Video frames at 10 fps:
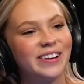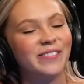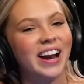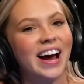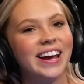Like,
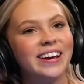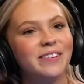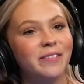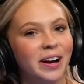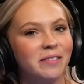when
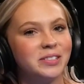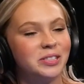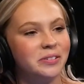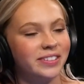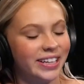I when I
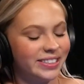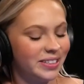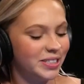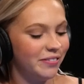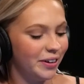was doing, like,
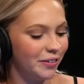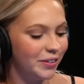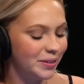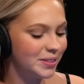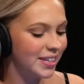tons of
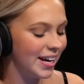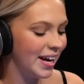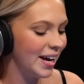interviews,